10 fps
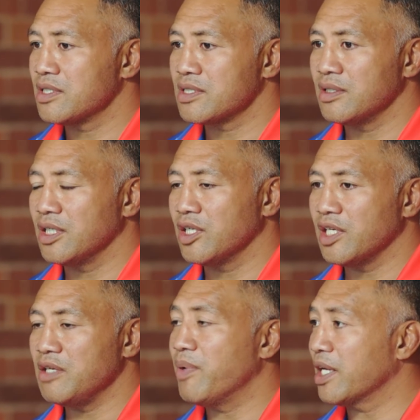It's, you know,
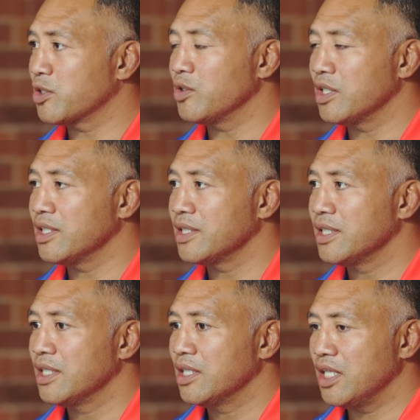the impact on
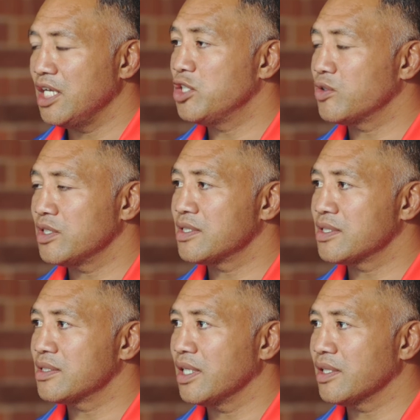the injuries,